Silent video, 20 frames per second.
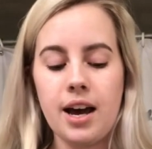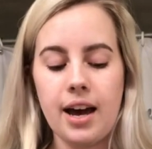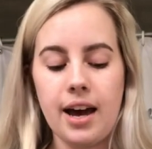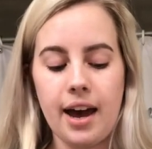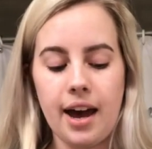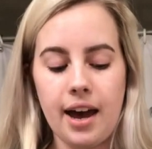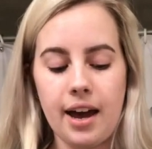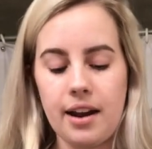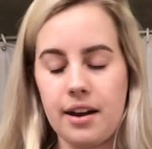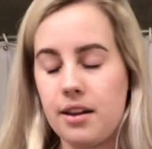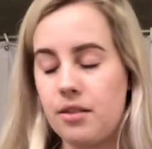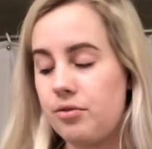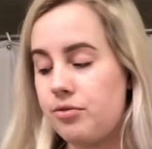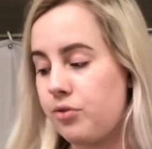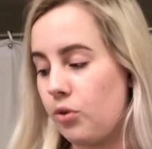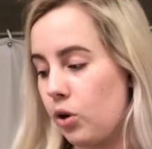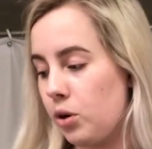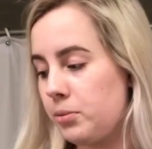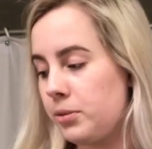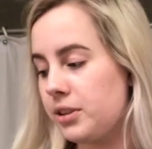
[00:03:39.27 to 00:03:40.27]
And the
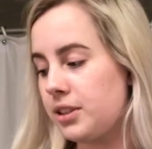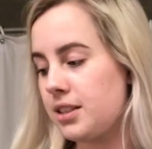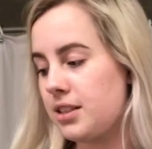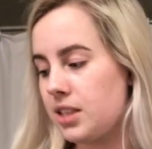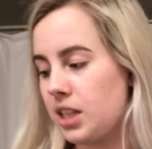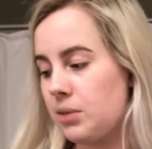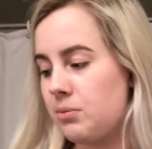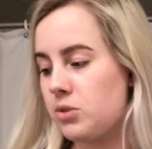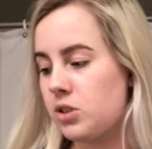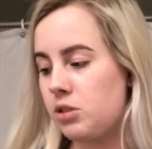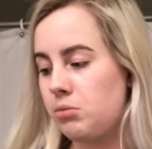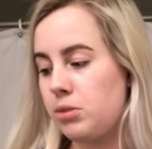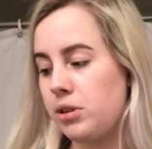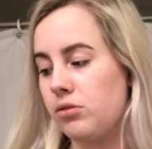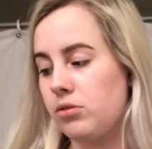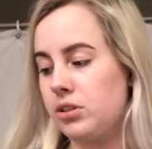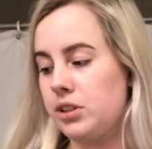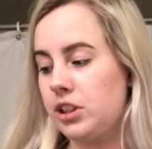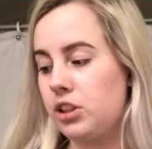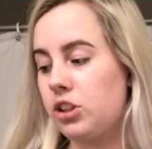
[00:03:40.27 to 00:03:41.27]
formula seems to
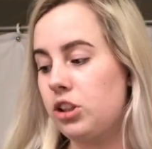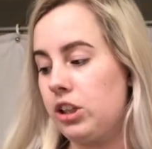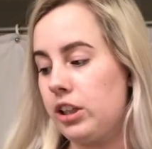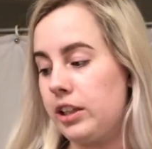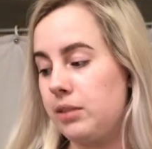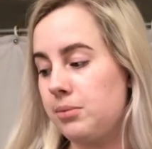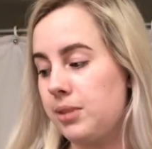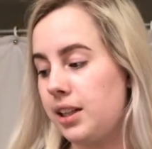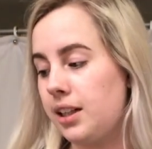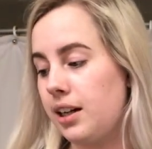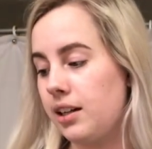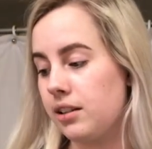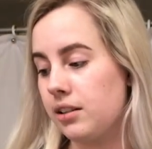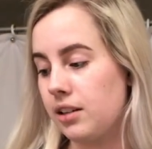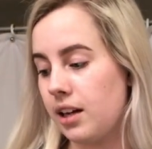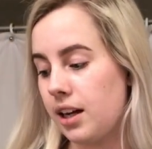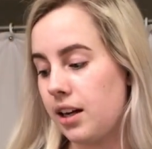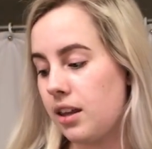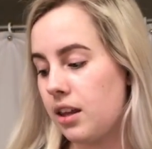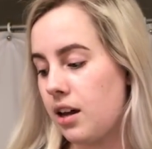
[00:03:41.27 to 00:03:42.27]
be really creamy. I
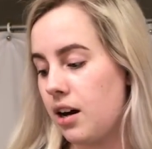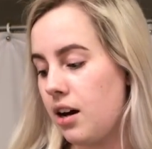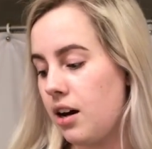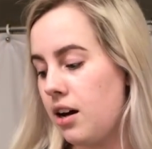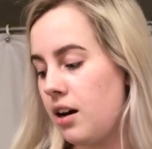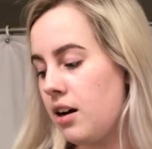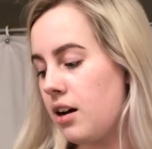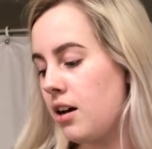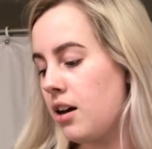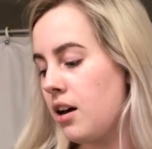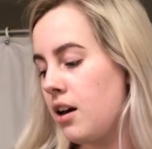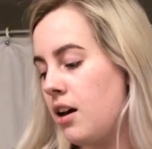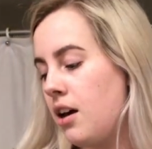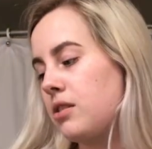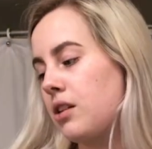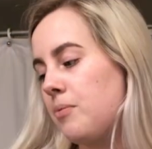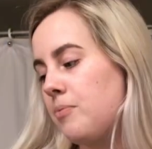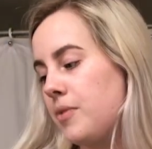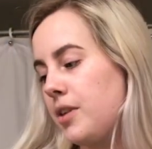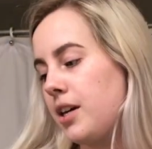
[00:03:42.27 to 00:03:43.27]
like that.
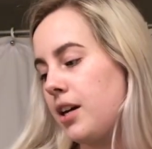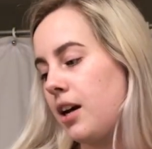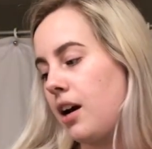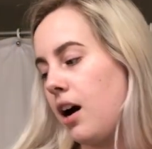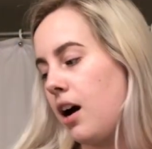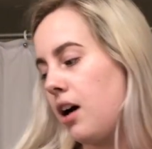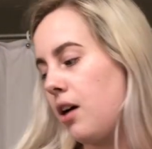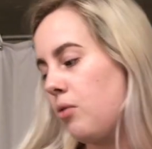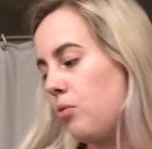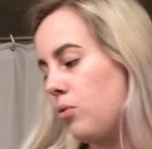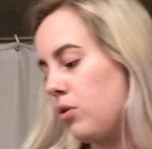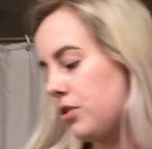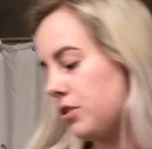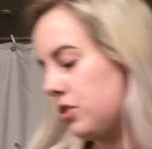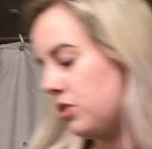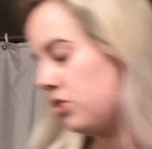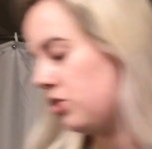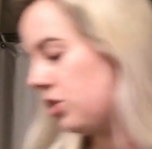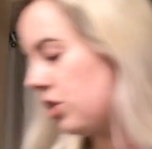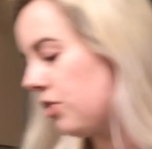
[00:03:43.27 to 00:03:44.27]
Something I want
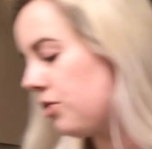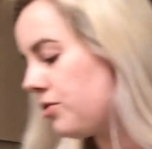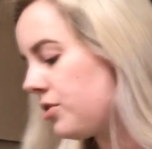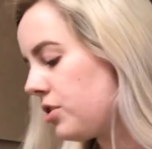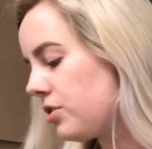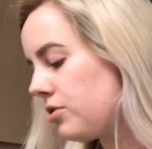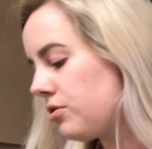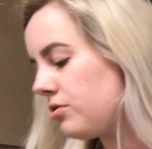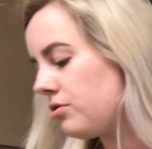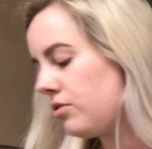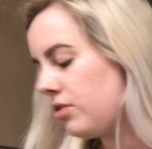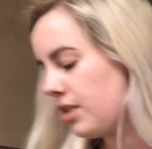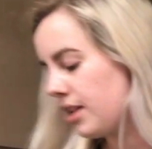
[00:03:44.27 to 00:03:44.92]
to show you